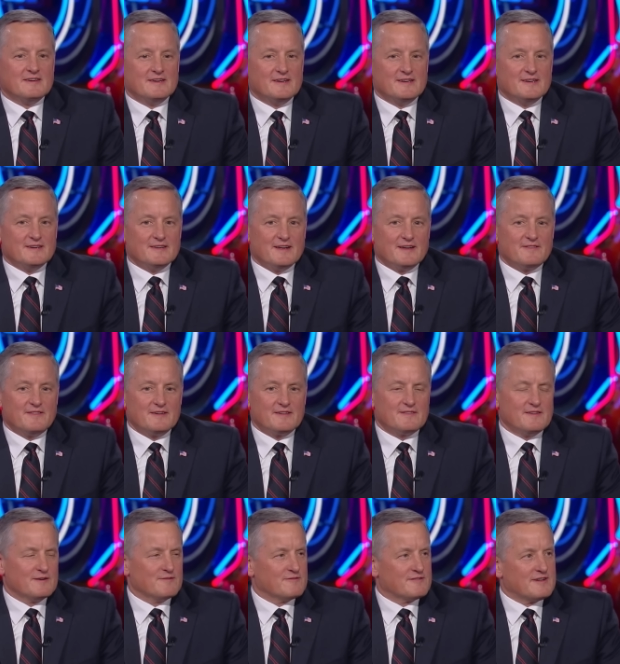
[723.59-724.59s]
And I think
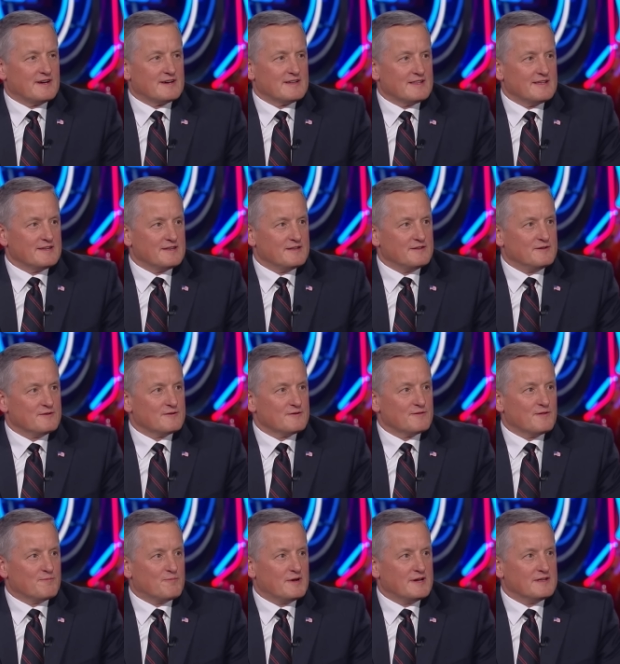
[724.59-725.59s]
that was highlighted
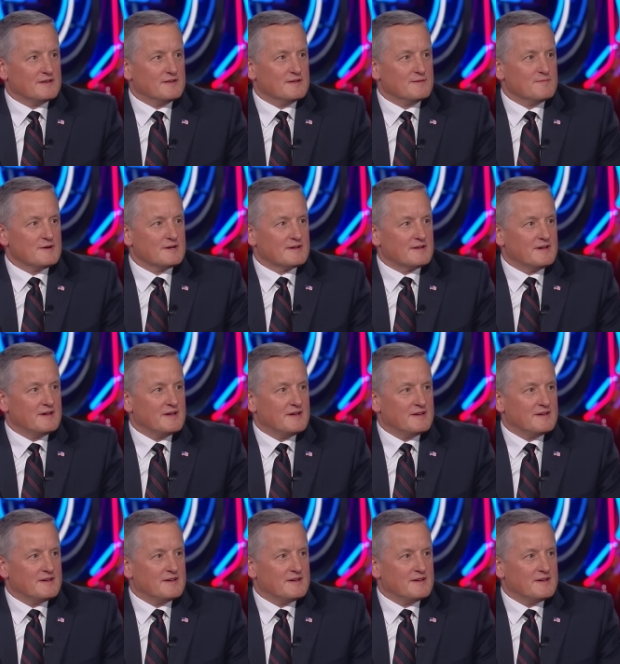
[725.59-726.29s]
during the pandemic.